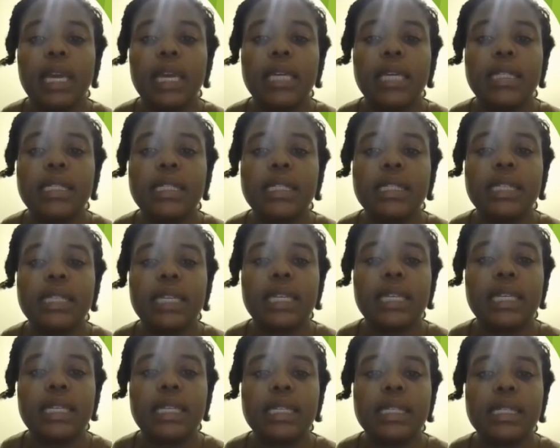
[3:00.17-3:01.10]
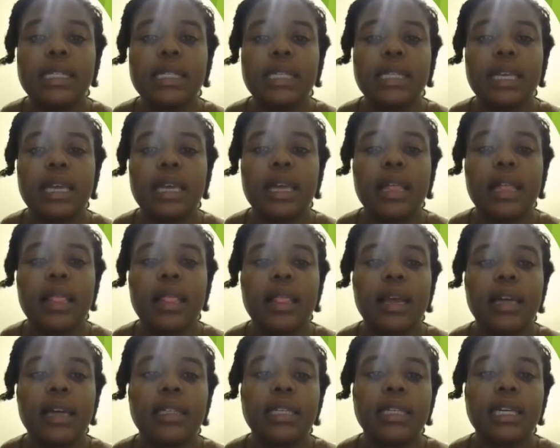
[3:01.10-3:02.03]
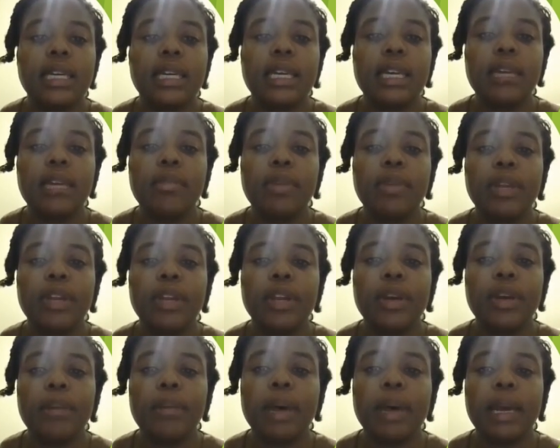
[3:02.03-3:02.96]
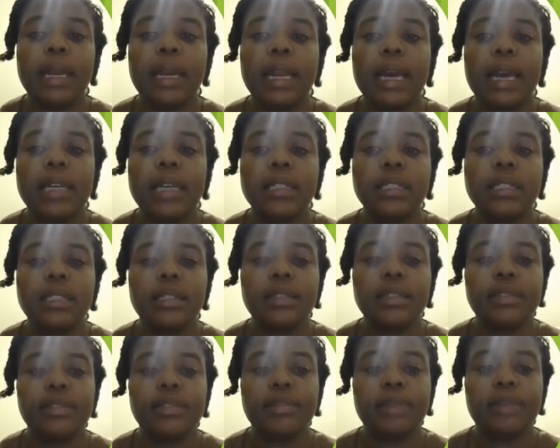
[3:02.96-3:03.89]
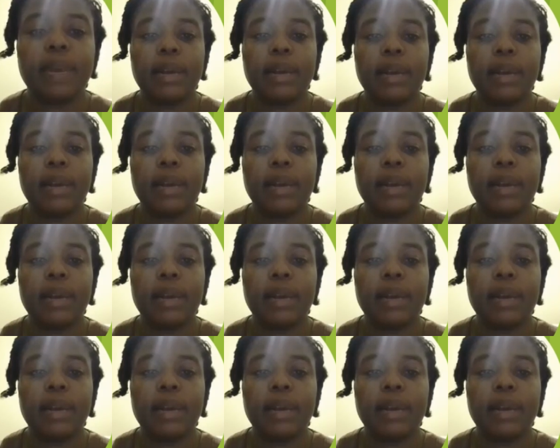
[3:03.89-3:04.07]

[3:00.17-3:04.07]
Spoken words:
It says that keeping your mind active